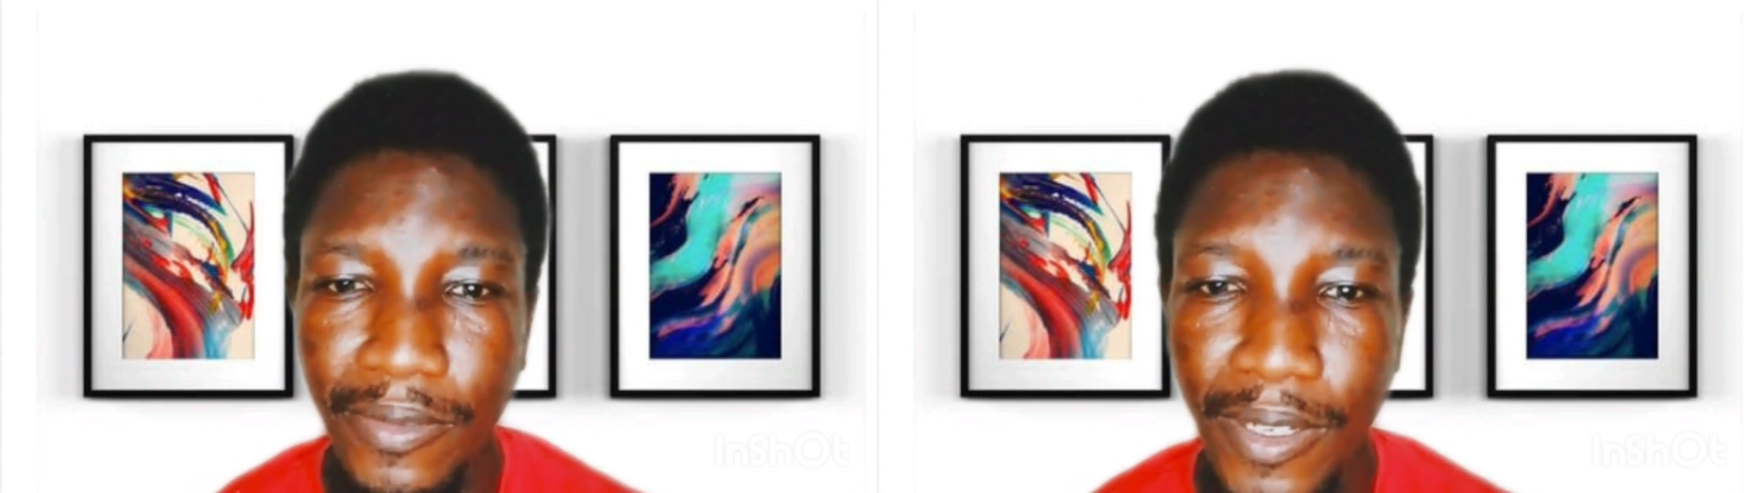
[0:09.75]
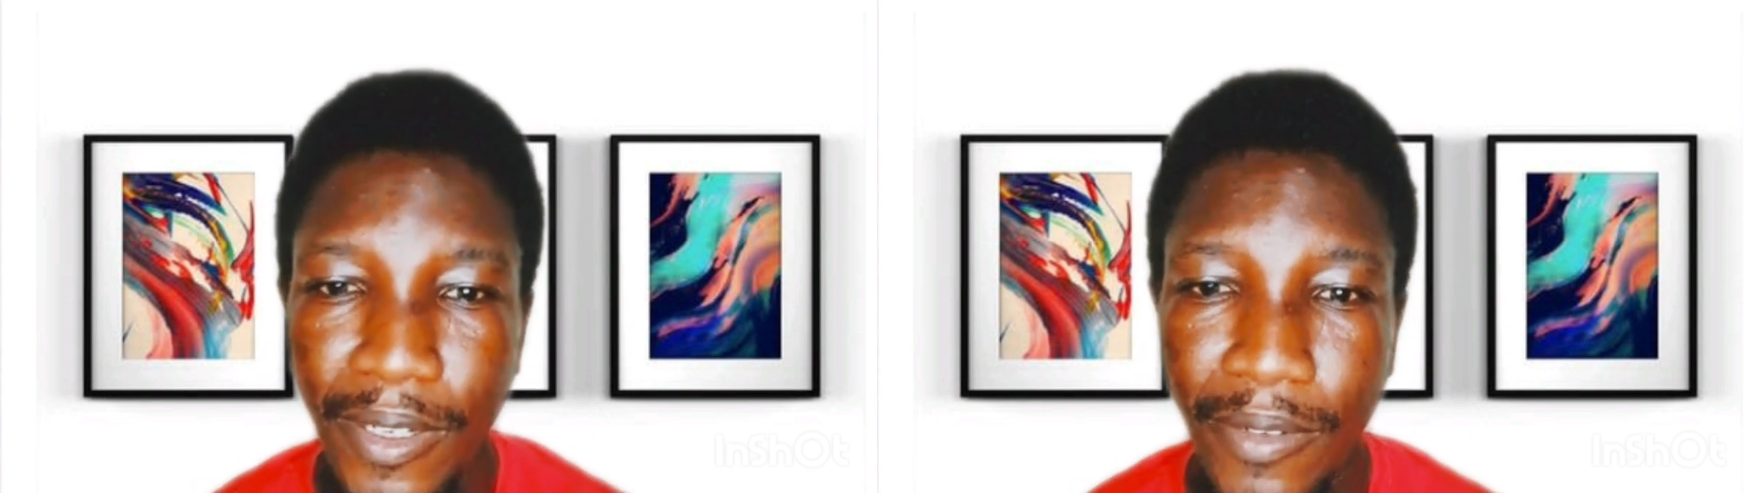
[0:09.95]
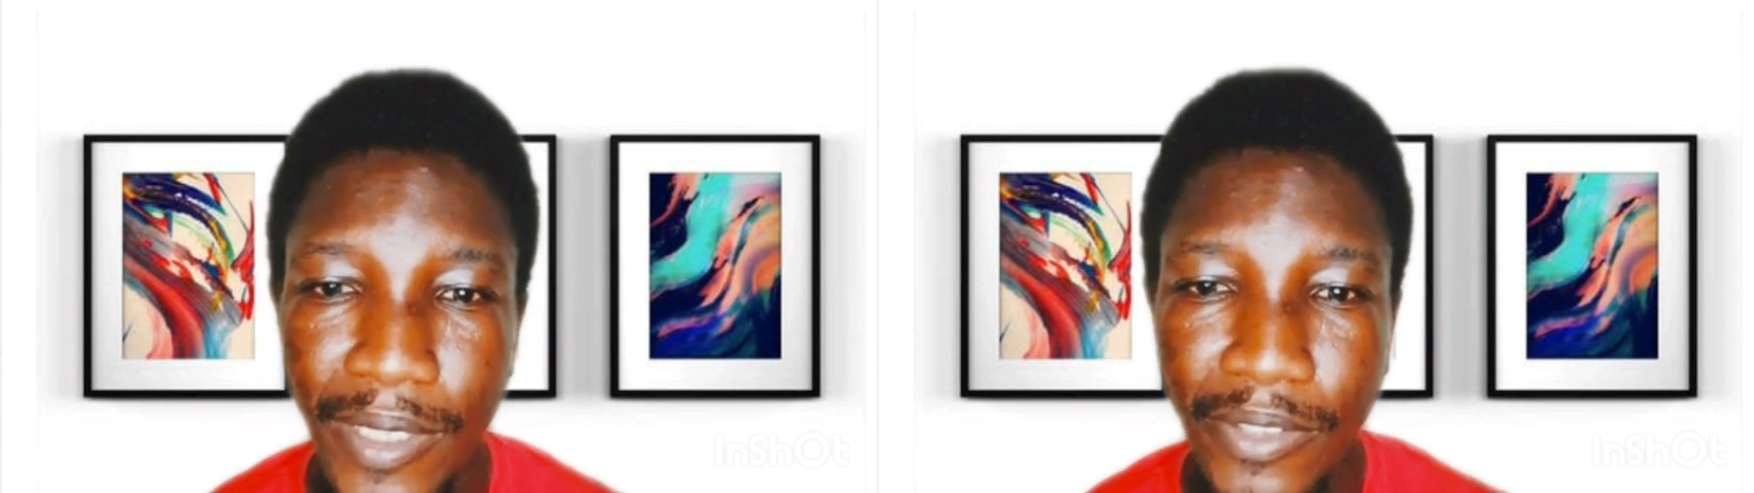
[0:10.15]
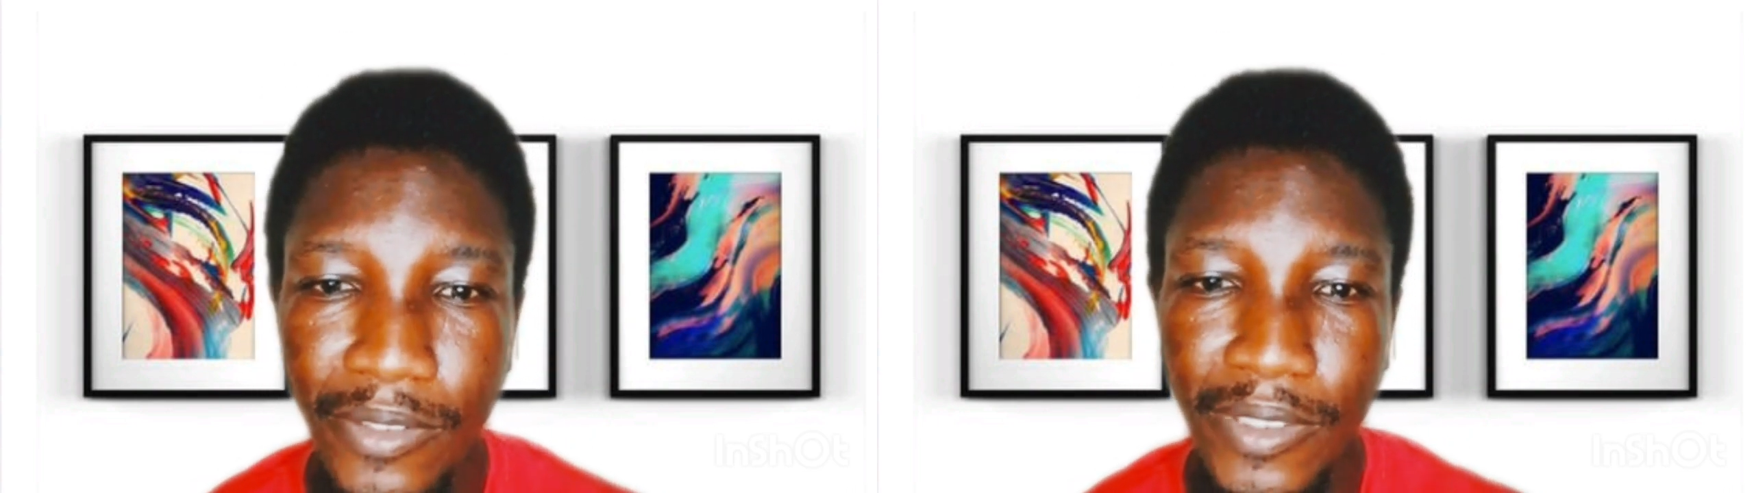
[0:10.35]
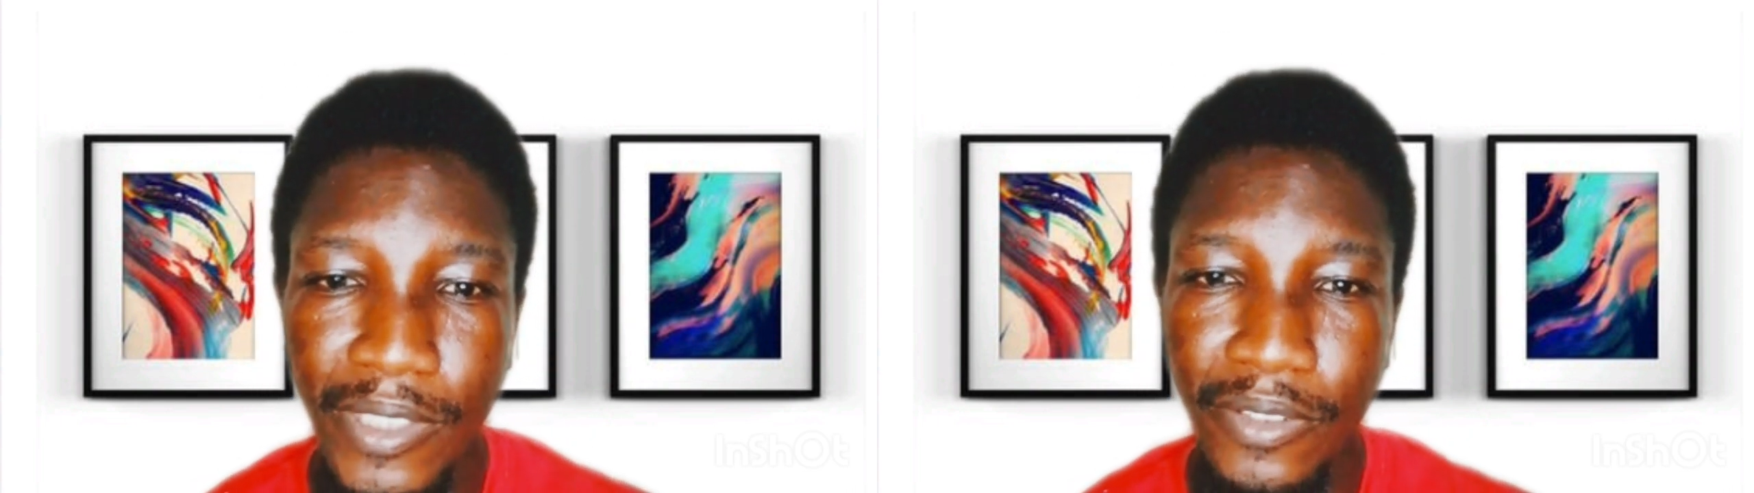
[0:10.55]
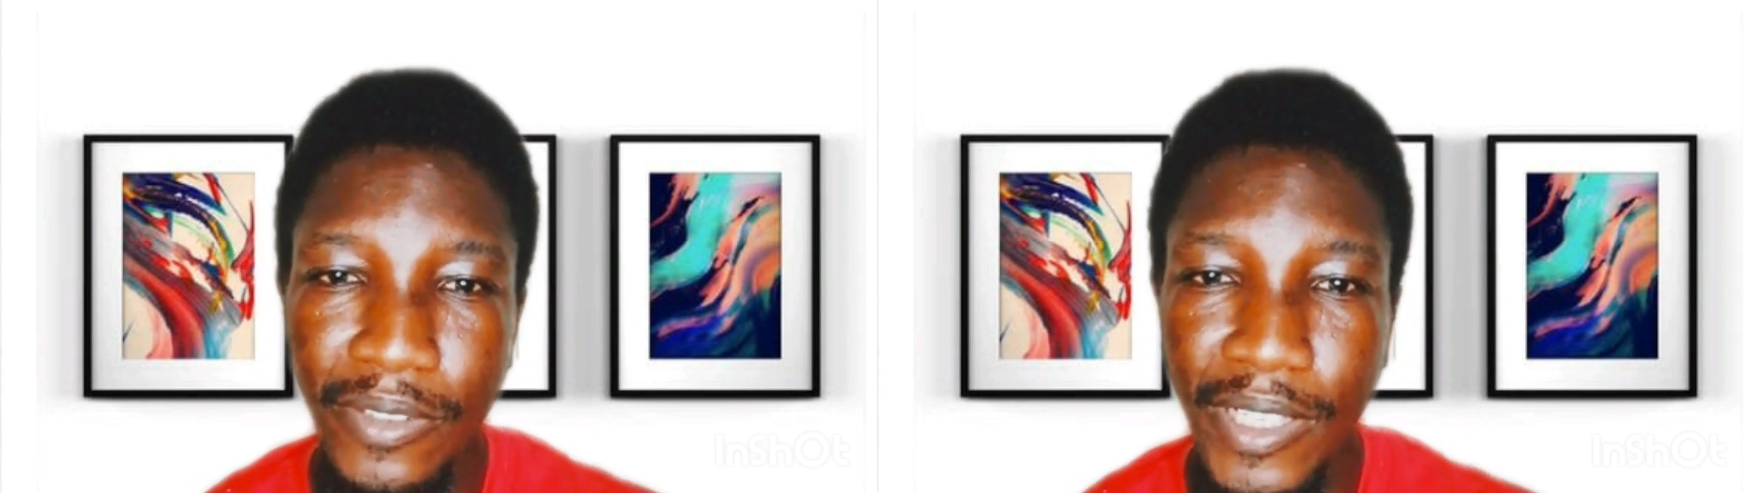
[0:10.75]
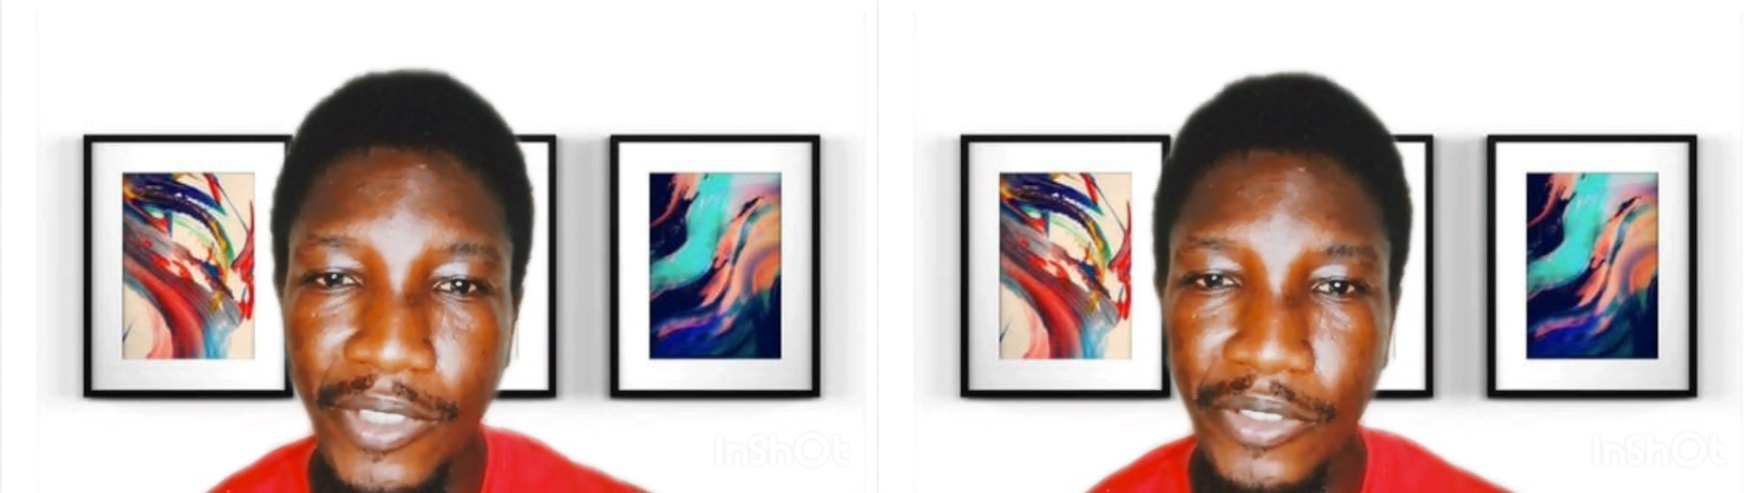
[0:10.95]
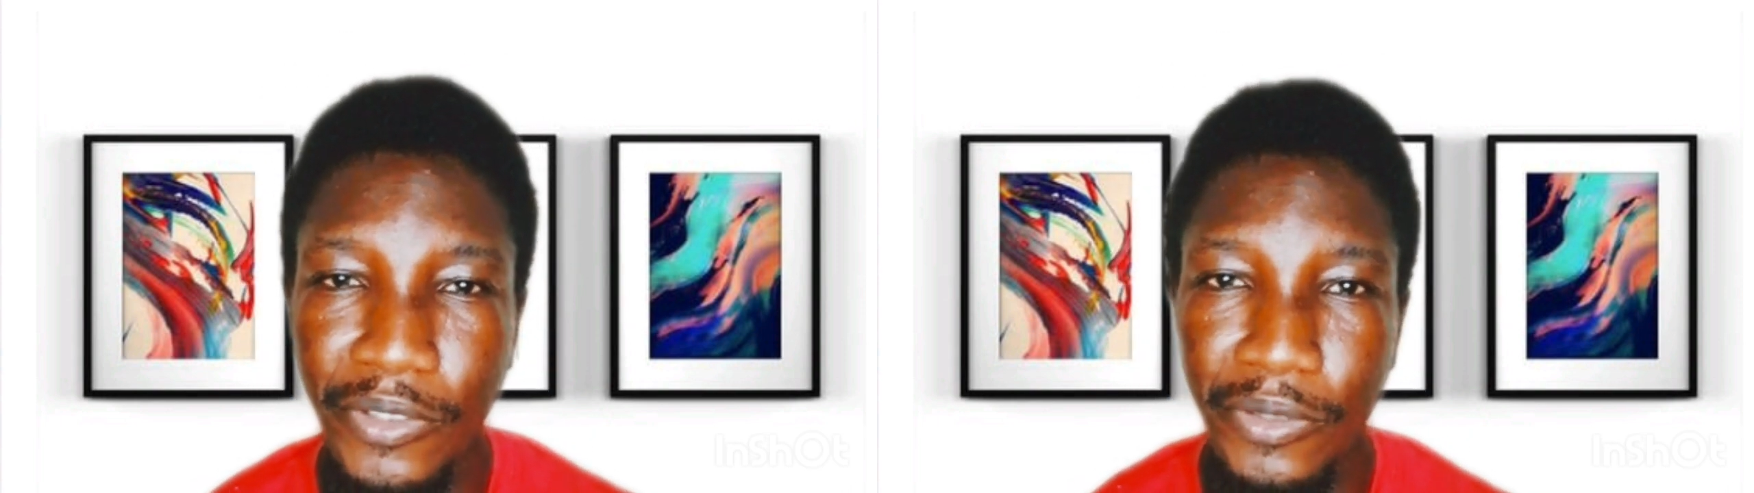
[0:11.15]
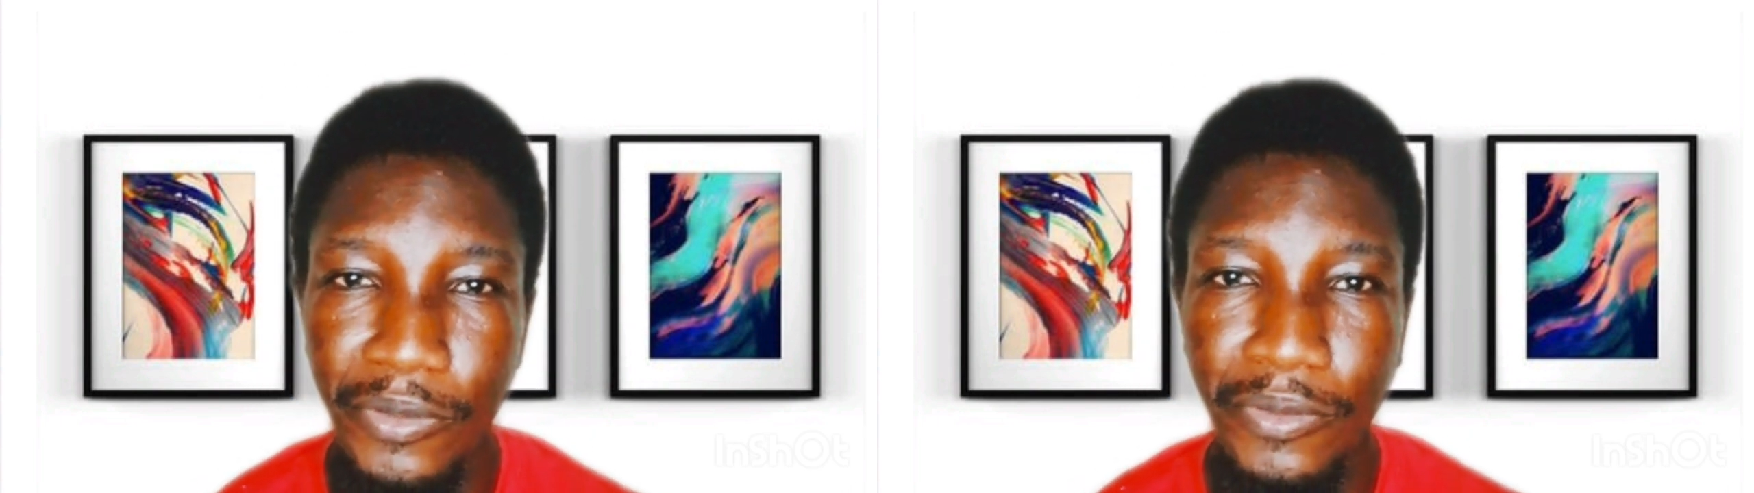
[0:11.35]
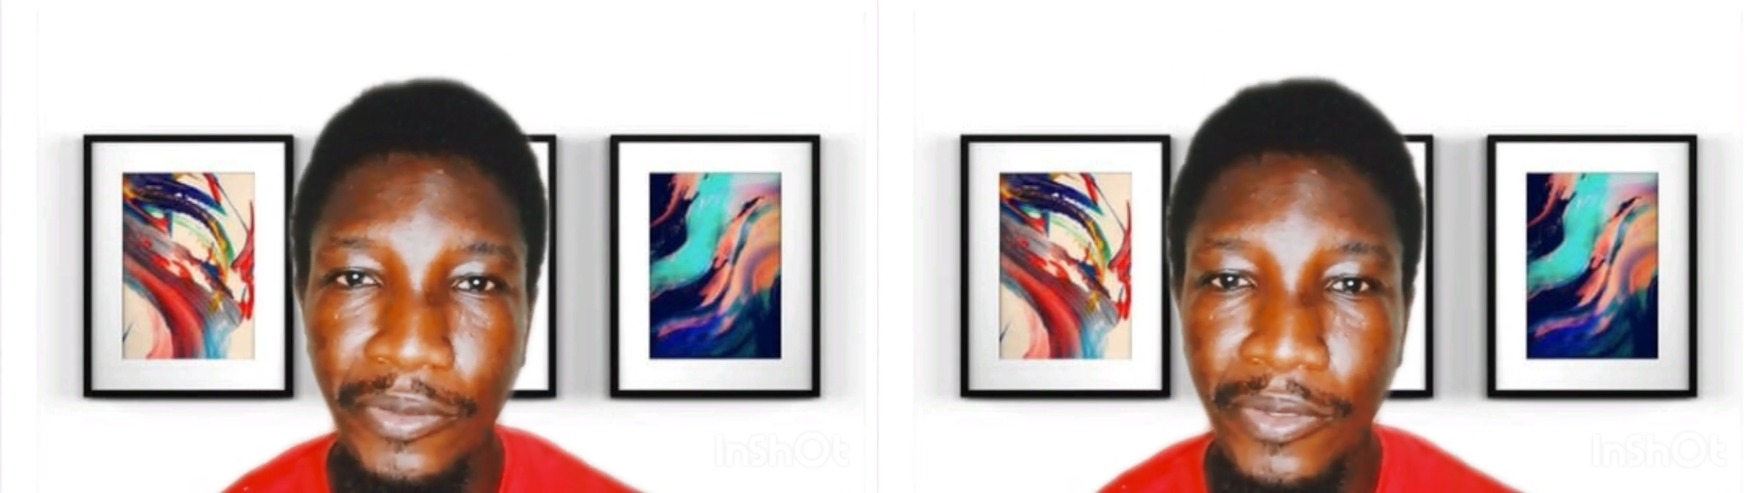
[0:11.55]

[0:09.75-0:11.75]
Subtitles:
I would like to take you guys through